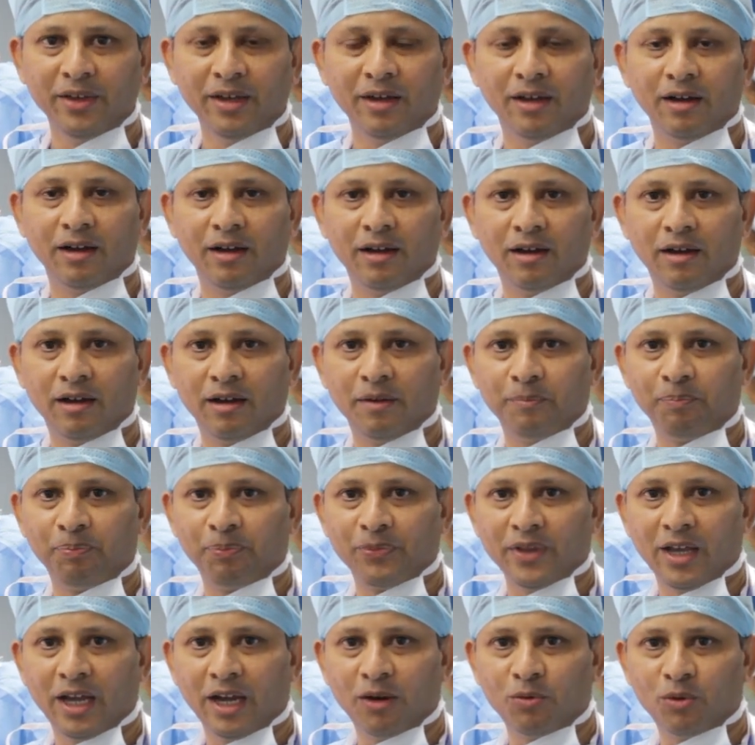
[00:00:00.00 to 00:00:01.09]

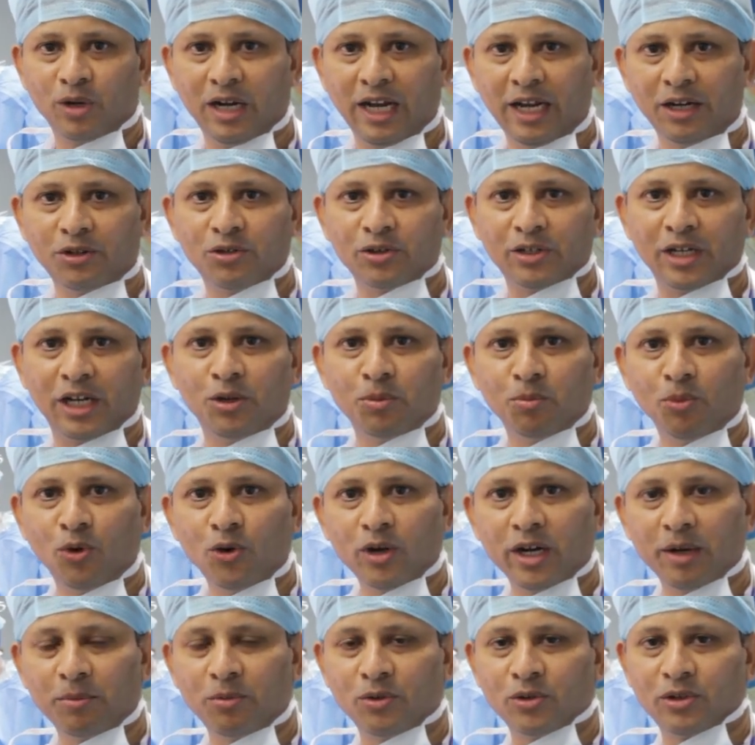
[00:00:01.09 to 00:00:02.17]
I would like to tell you
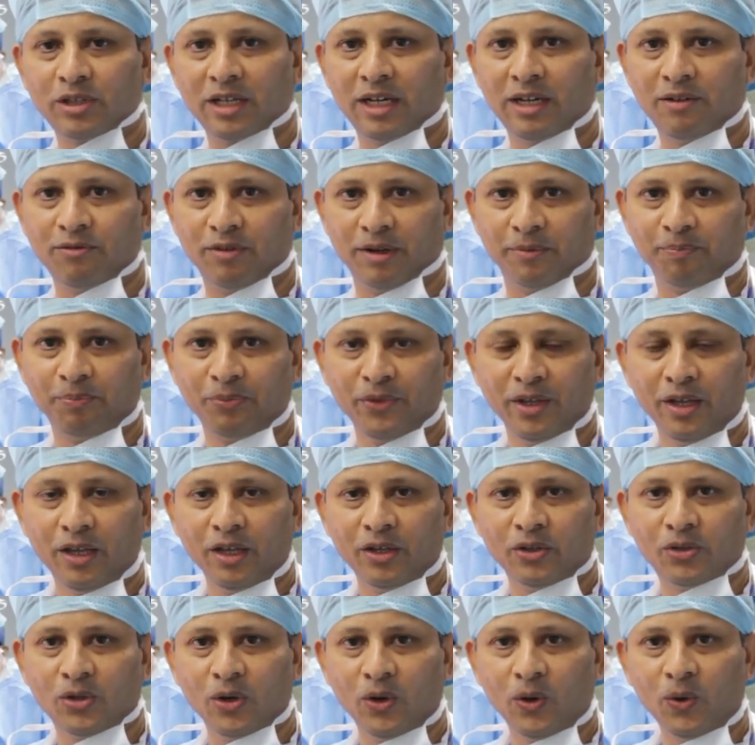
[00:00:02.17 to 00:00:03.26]
more about the liver.
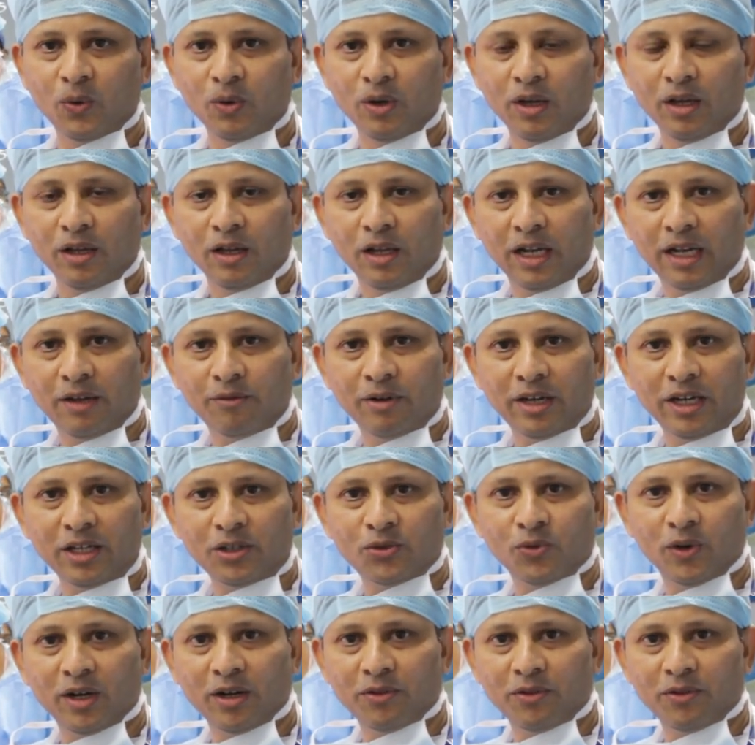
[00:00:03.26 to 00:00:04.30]
So, liver is one